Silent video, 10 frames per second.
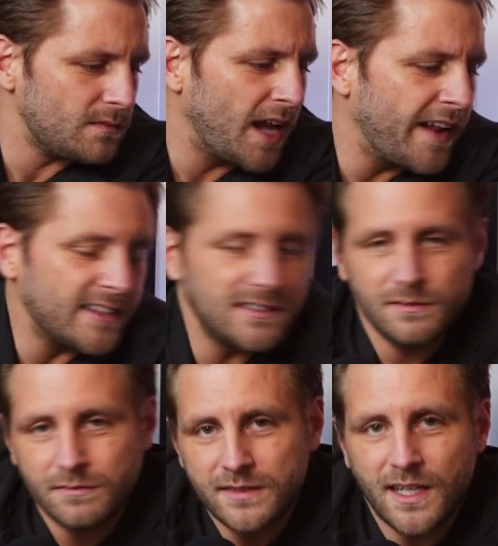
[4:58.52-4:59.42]
And
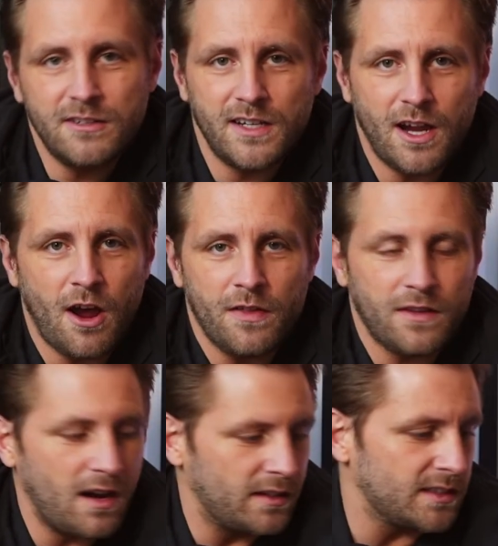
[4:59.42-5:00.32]
that's essentially Earth
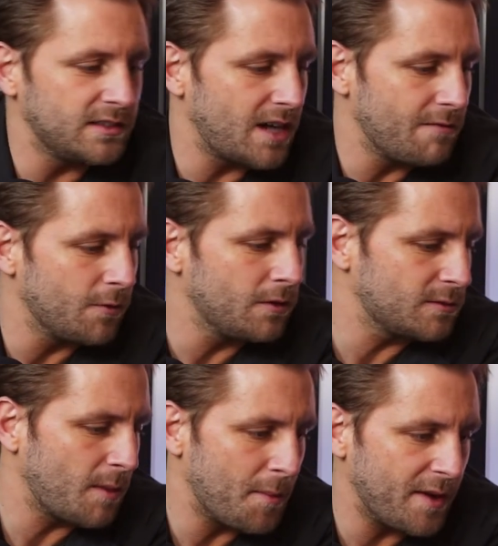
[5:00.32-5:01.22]
colours in general,
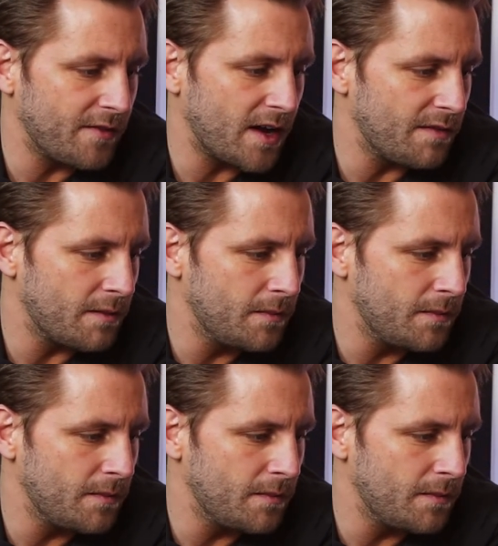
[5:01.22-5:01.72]
so I'm a big fan of them.